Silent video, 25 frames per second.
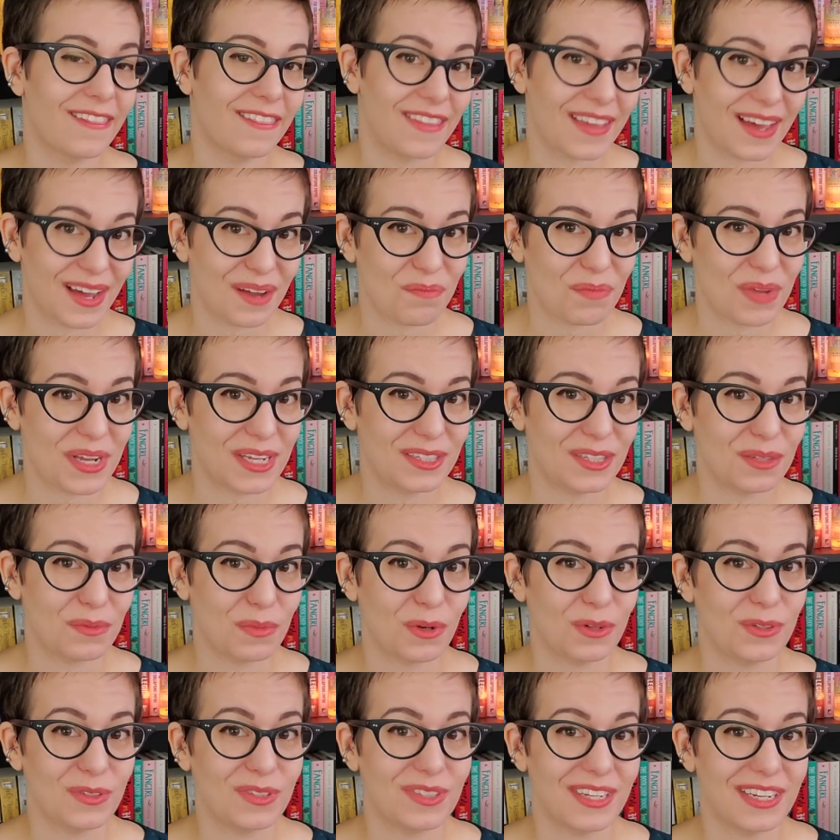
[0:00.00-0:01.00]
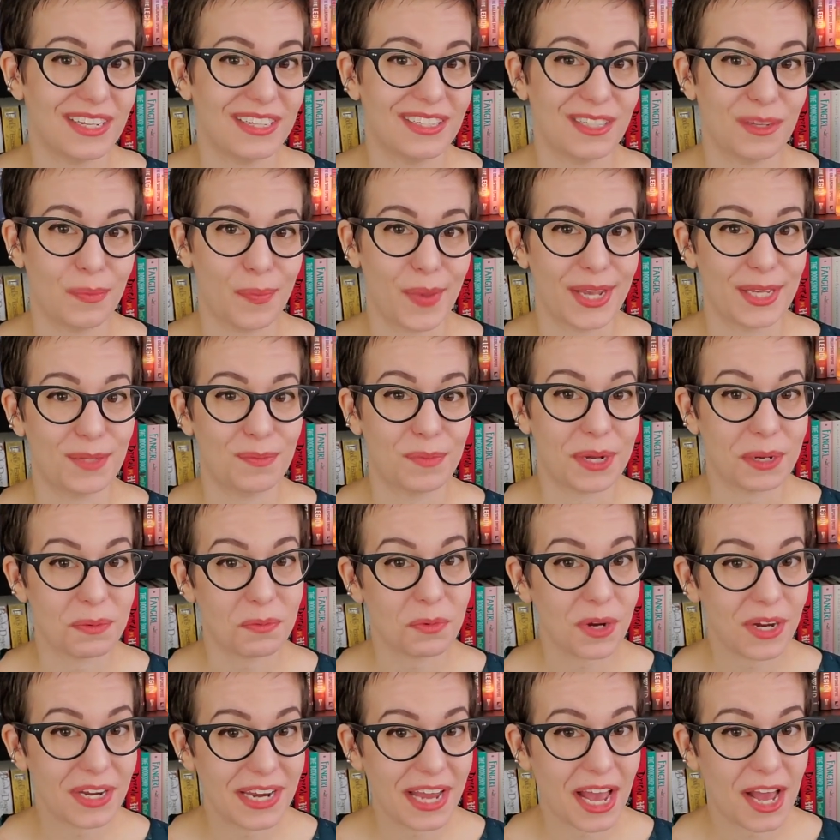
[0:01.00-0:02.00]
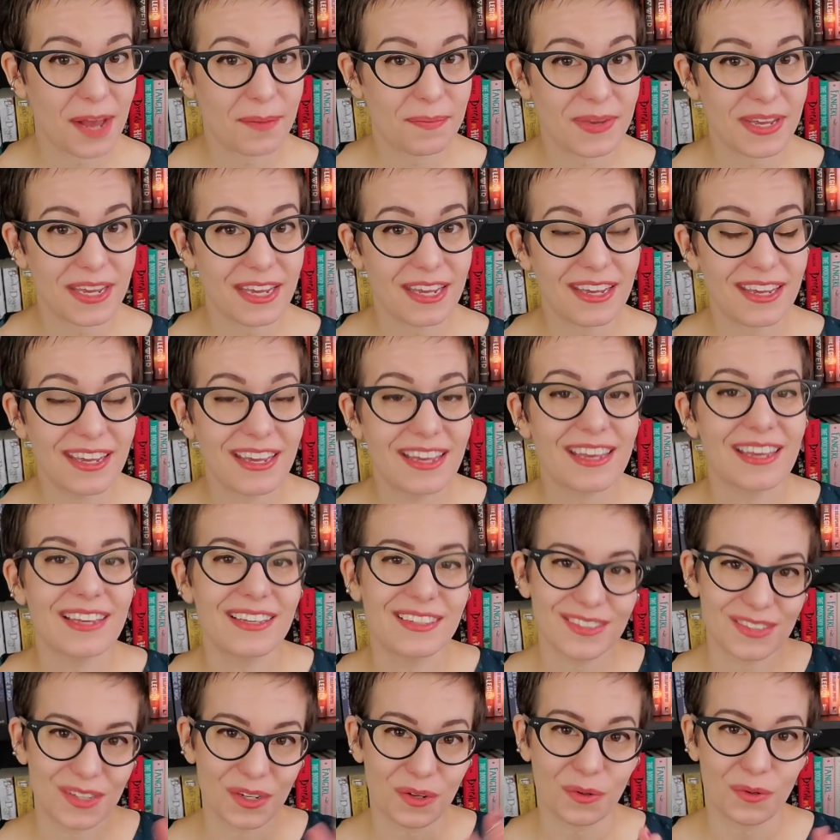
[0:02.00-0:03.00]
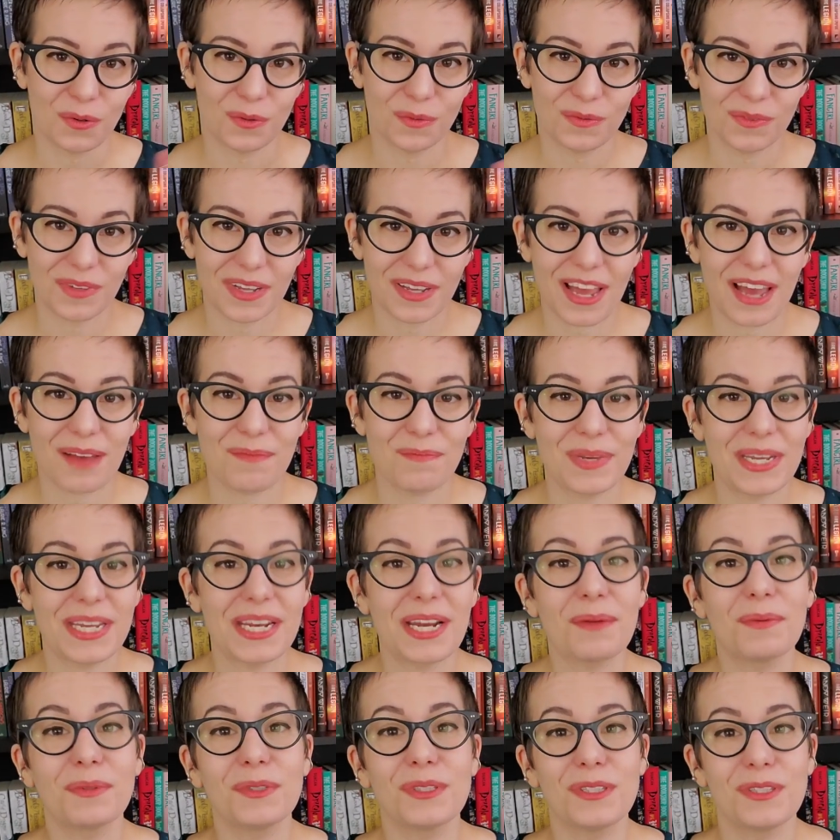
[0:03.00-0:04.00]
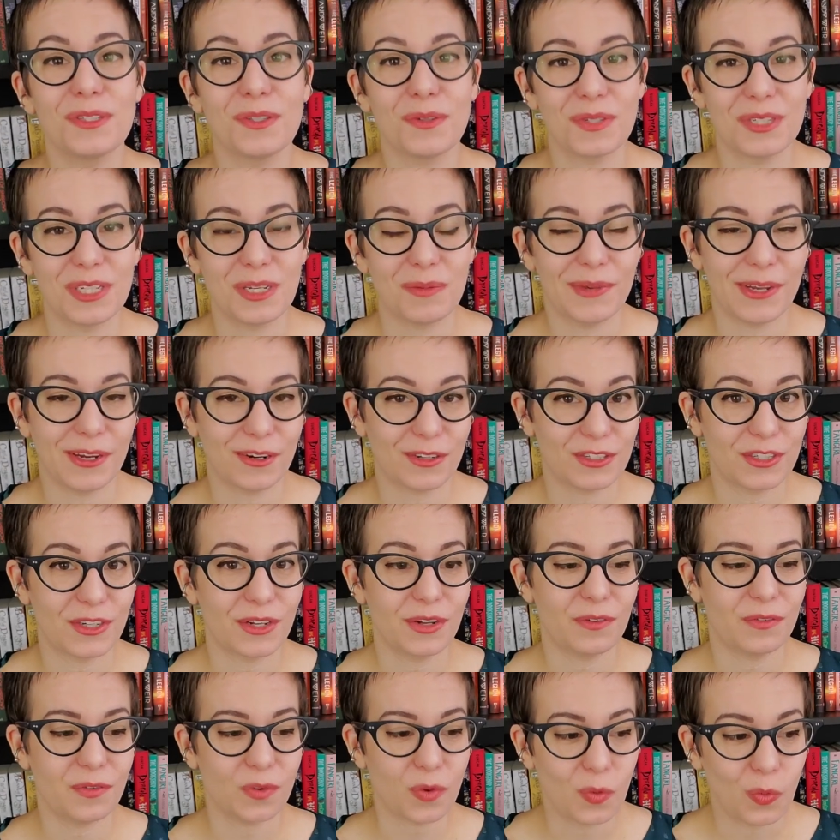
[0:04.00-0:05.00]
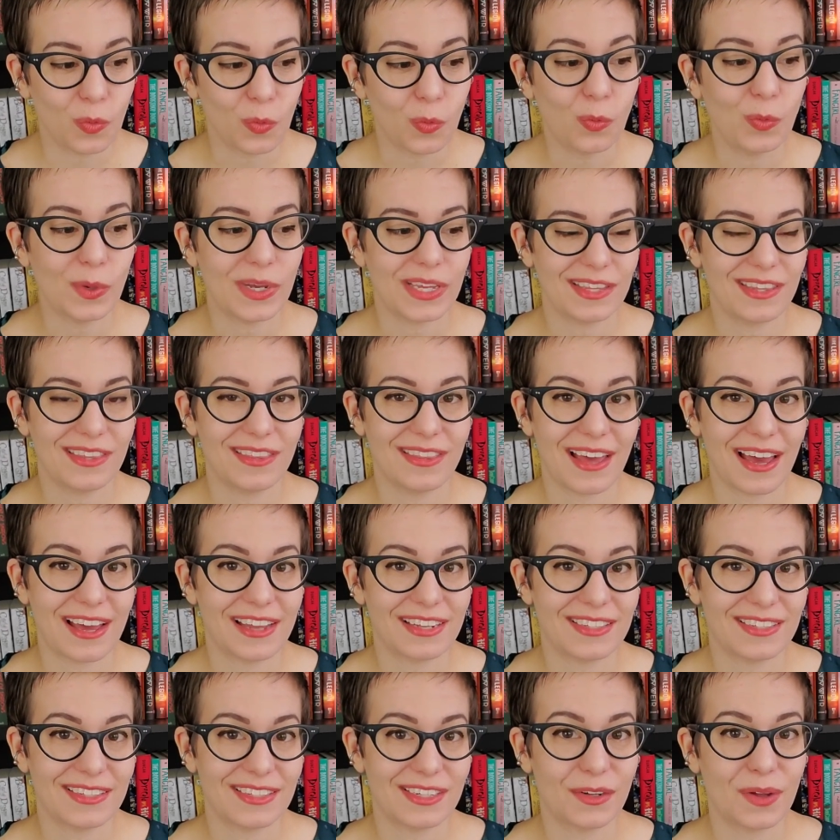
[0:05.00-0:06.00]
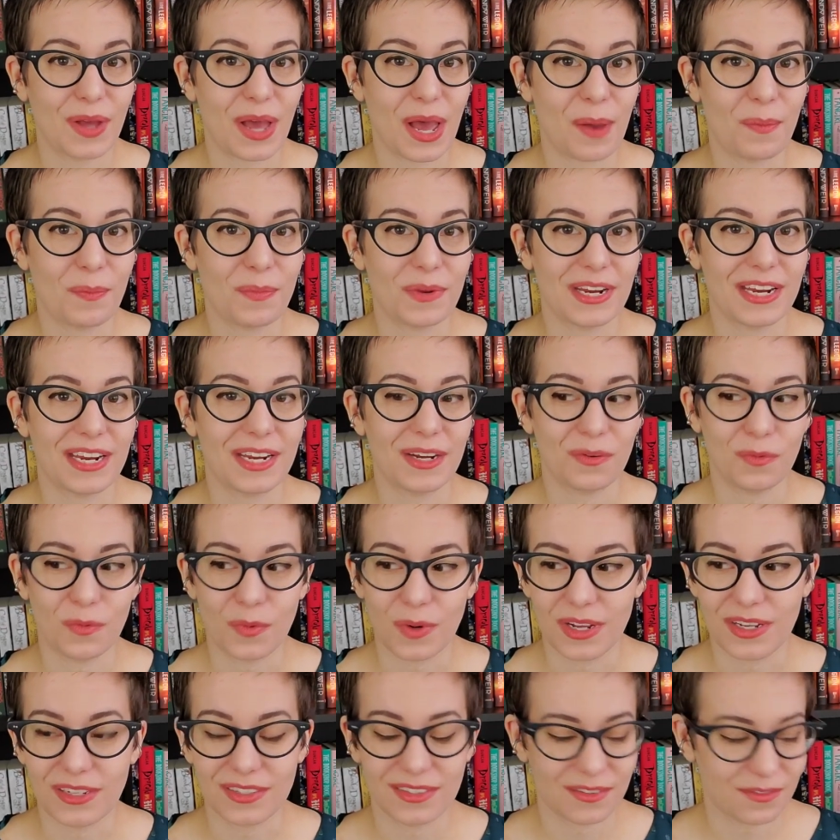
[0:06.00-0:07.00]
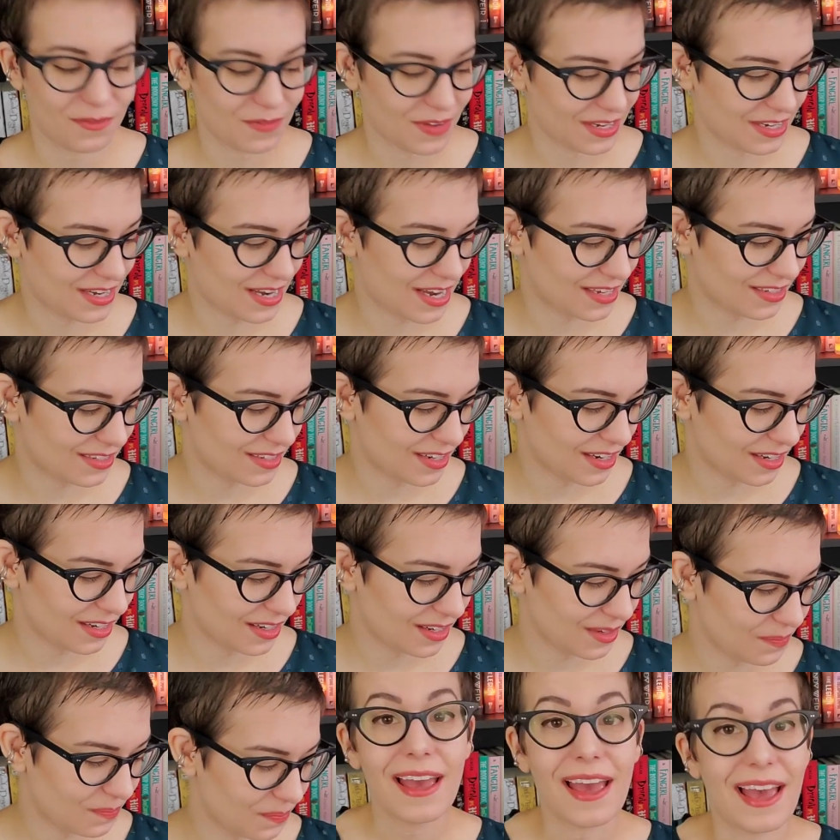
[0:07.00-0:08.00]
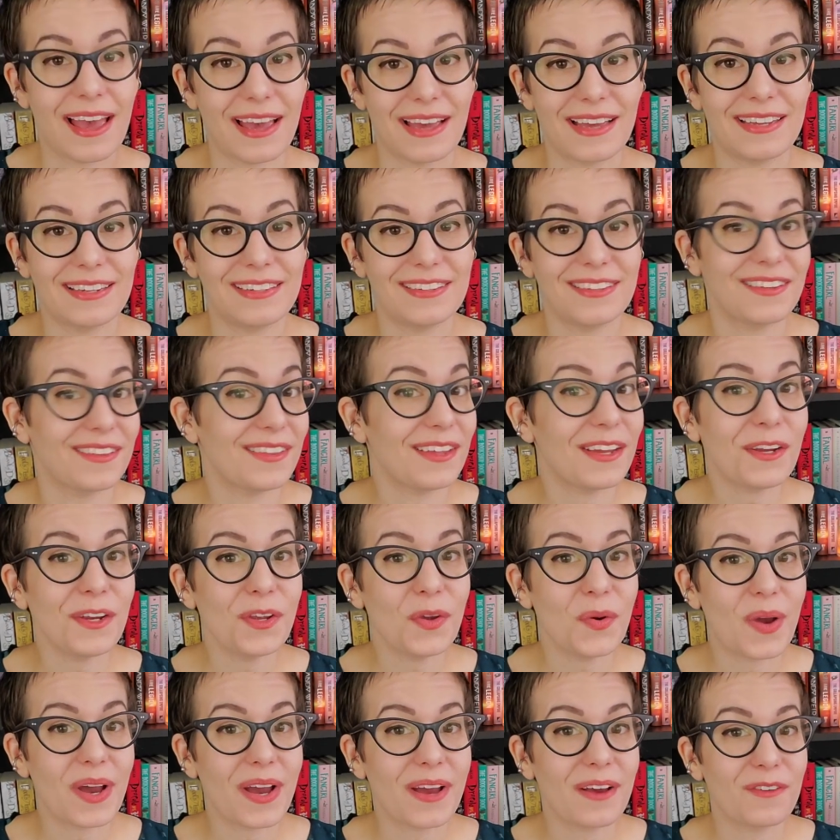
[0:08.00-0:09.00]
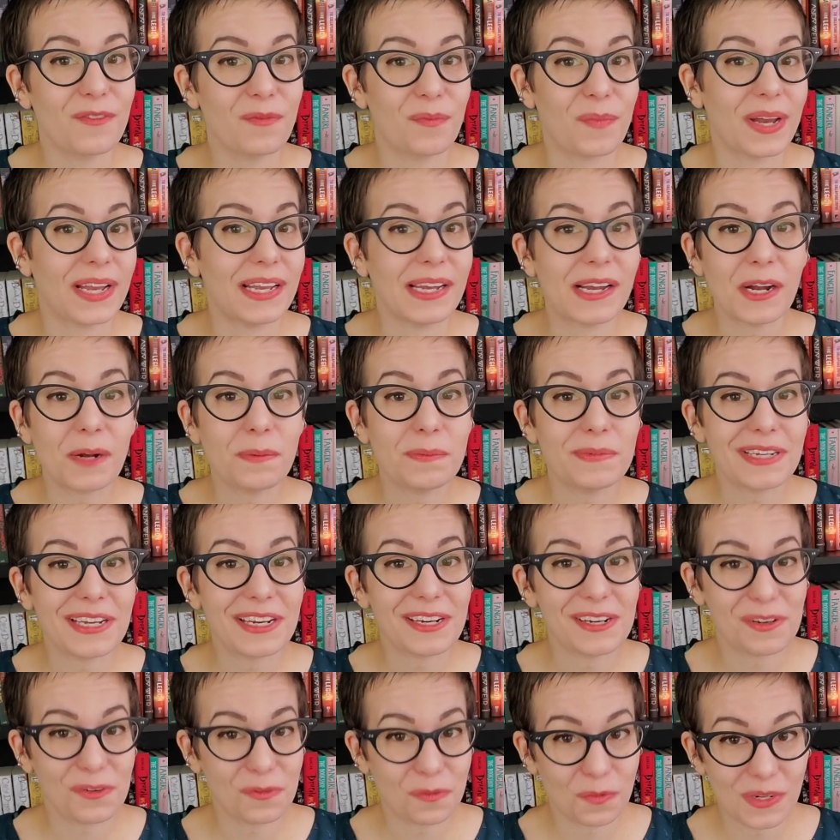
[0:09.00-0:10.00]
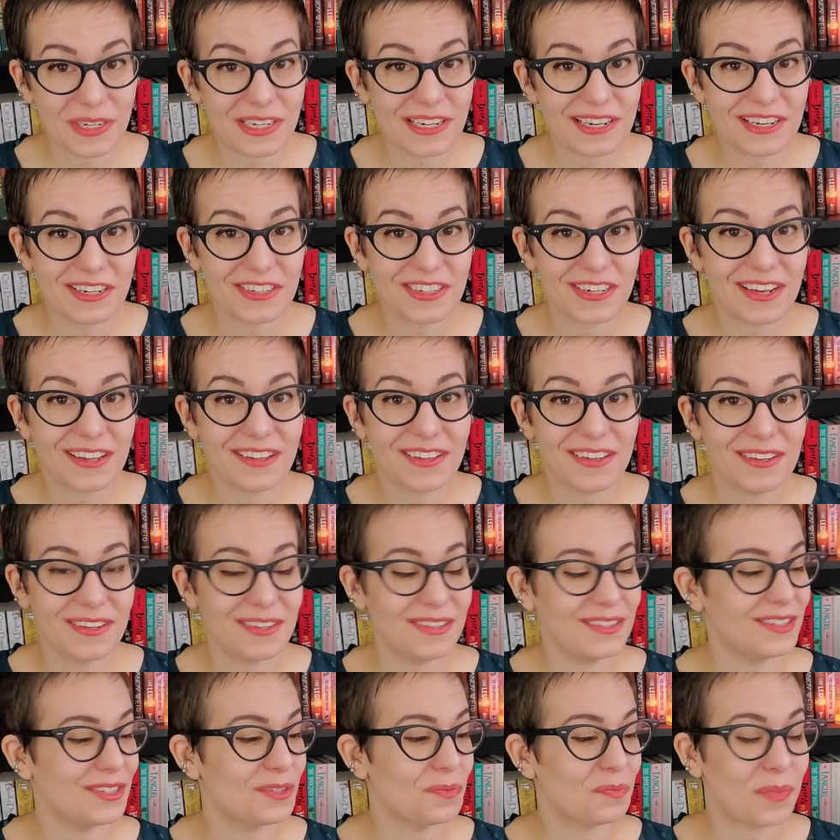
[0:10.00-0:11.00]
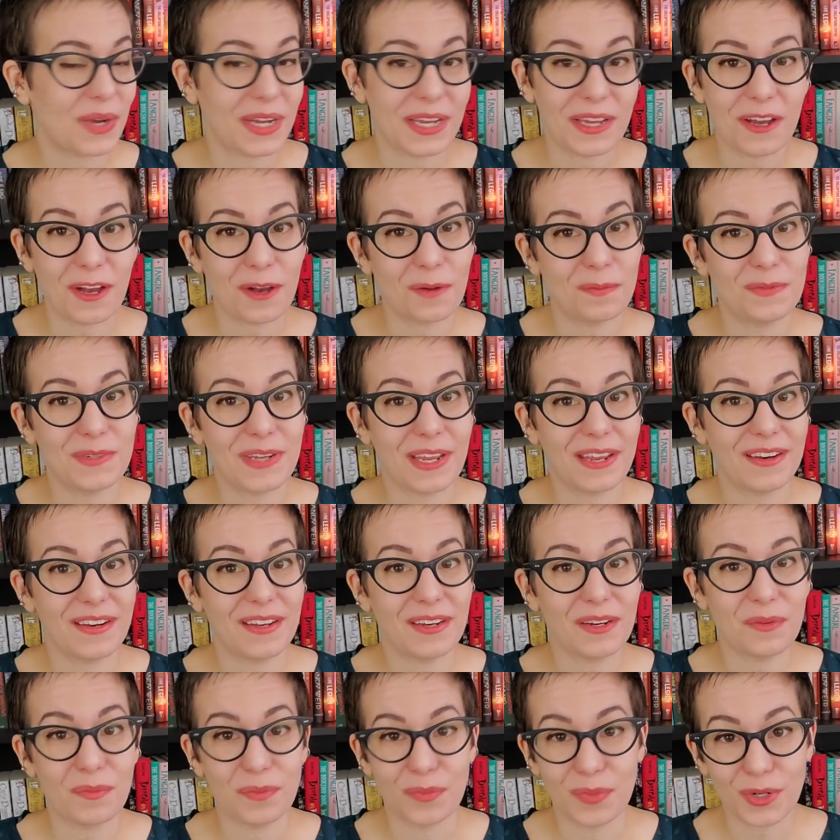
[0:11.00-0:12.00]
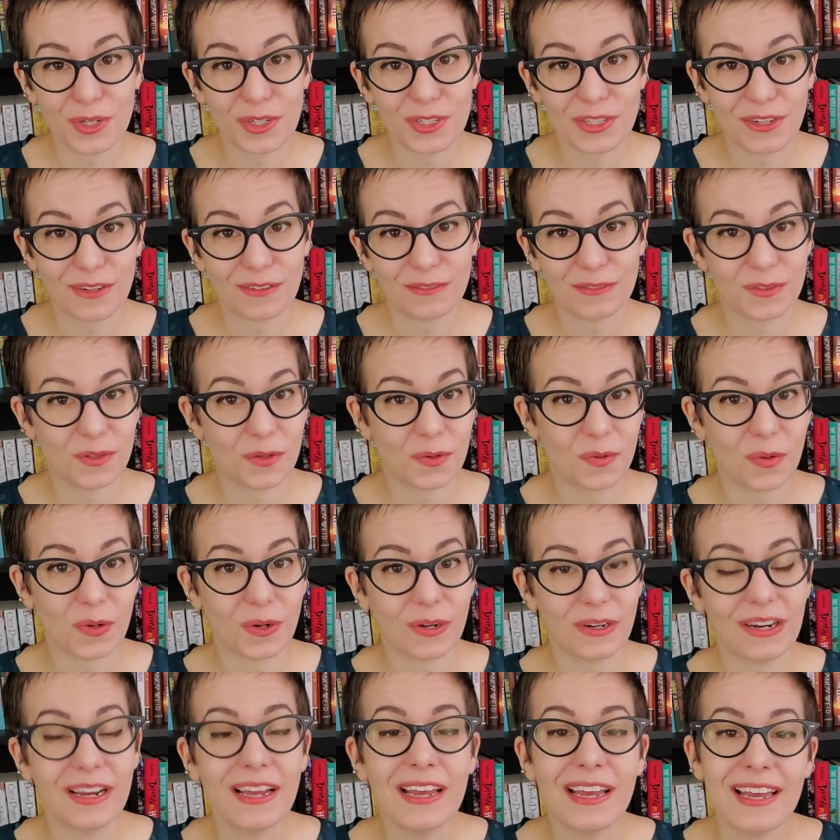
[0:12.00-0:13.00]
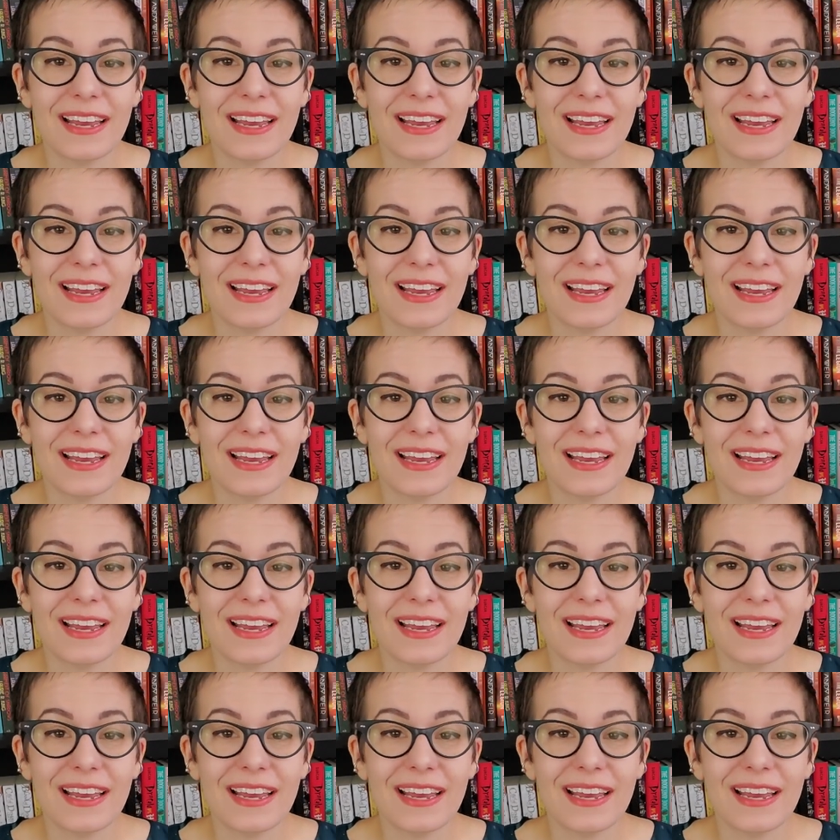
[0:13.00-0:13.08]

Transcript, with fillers: That makes the most sense. It makes my brain happy. So being able to do a TBR shelf with that still happening was fantastic. And there you have my updated reading challenge, my updated bookshelf tour.